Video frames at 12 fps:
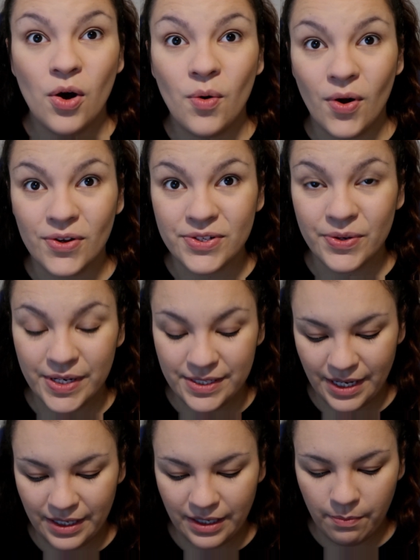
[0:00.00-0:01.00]
Oh, also I
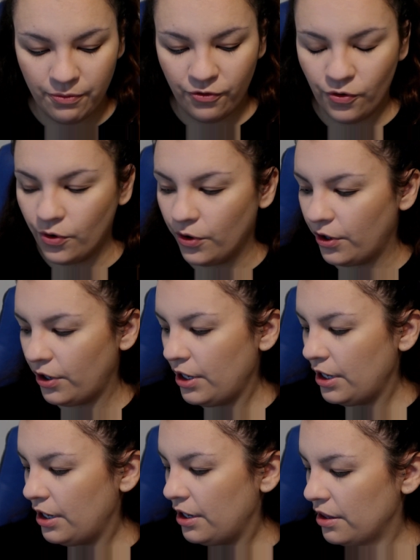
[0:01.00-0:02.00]
signed up
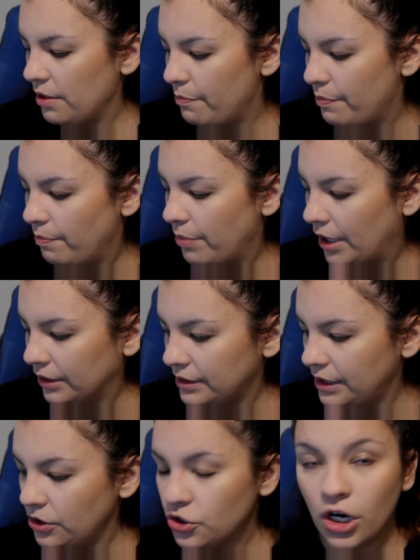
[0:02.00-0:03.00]
for the
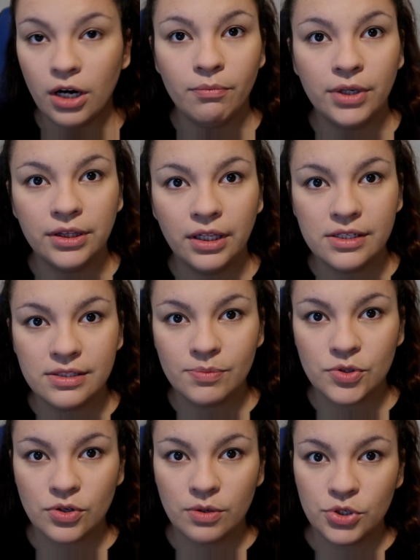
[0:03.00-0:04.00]
BoxyCharm monthly
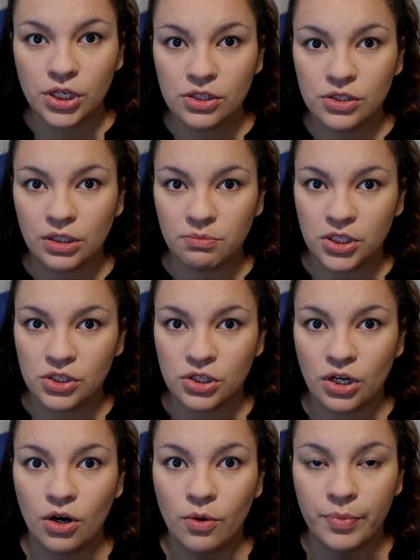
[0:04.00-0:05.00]
subscription, so I'm gonna
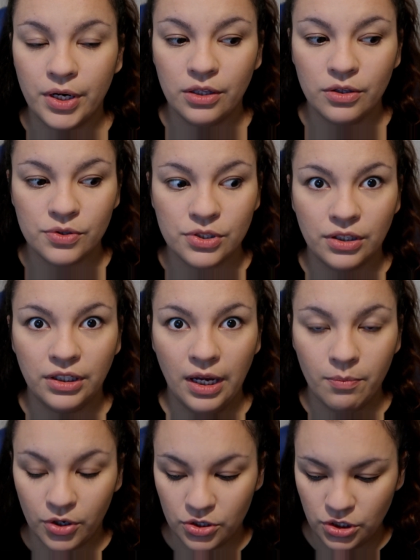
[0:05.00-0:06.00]
start opening those on
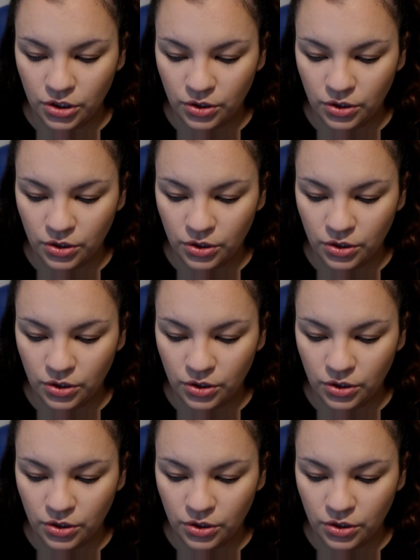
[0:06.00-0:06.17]
camera